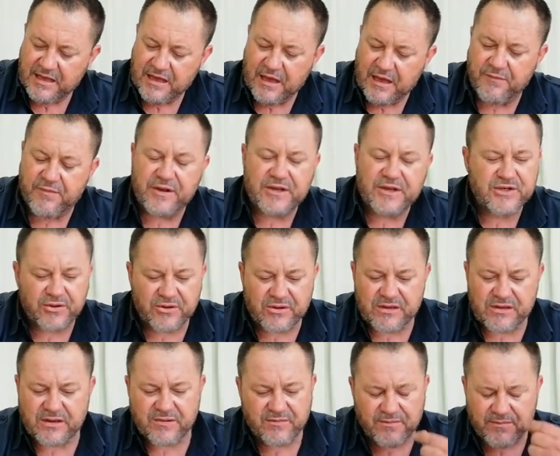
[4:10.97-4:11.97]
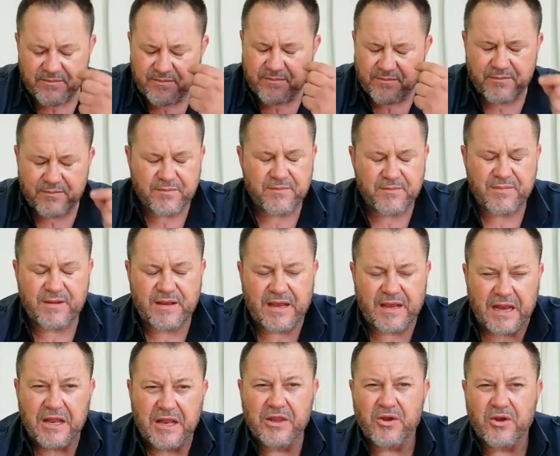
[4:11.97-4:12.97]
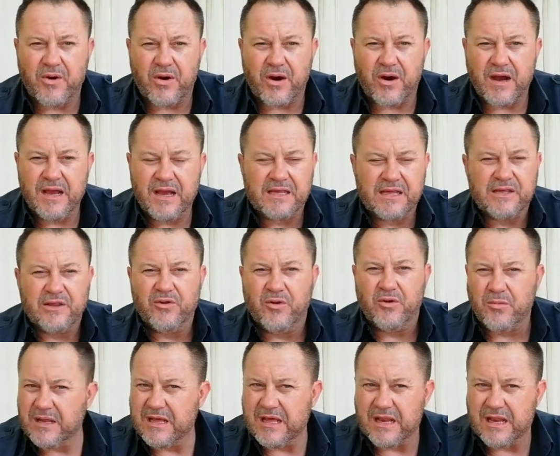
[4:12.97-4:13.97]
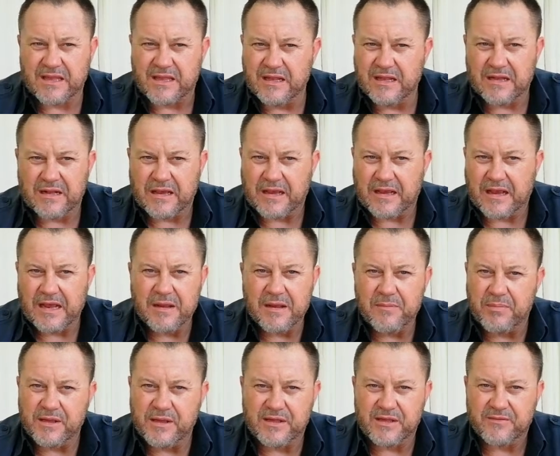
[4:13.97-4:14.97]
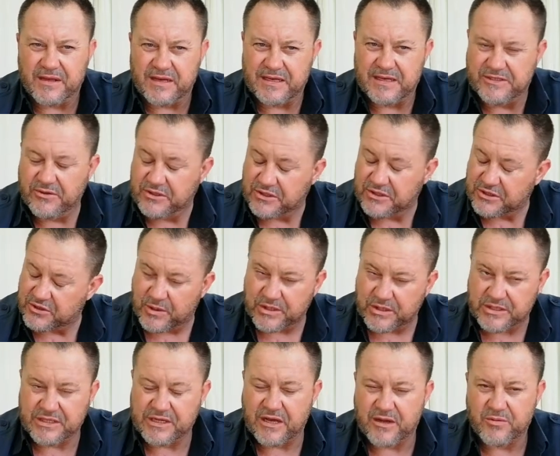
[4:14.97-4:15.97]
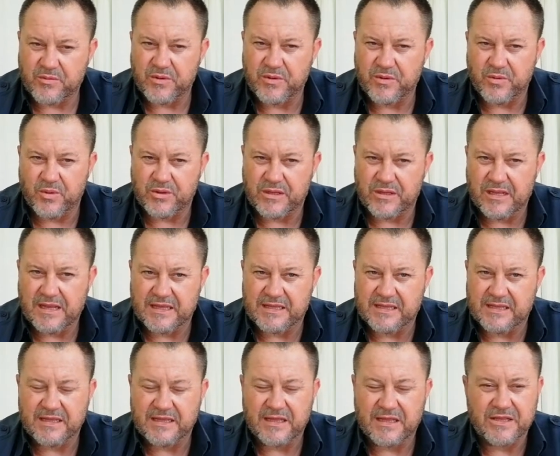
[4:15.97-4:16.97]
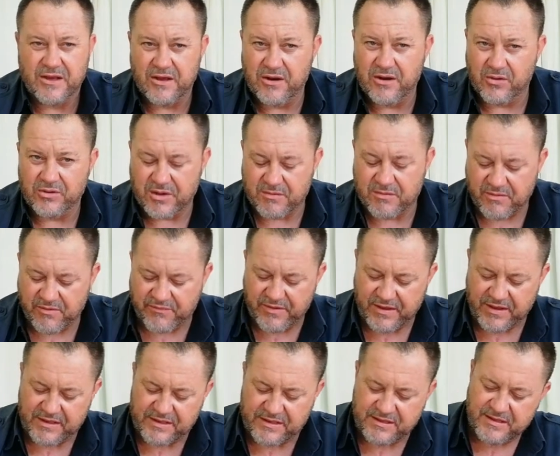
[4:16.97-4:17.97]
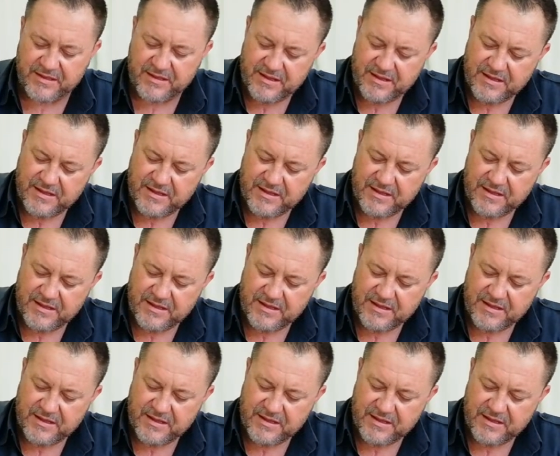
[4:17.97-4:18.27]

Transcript: If it should get into your eye, it's a normal irritant like any piece of dust. You just wash it out with water and that's it. There's no long-term effects